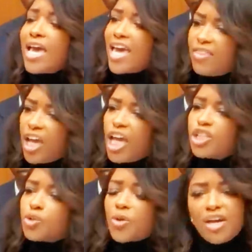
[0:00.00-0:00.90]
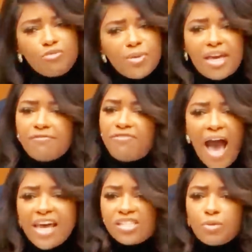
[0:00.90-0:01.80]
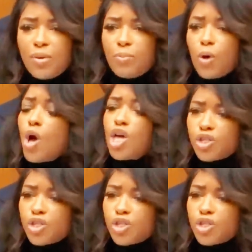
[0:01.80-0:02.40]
in the history of me advising people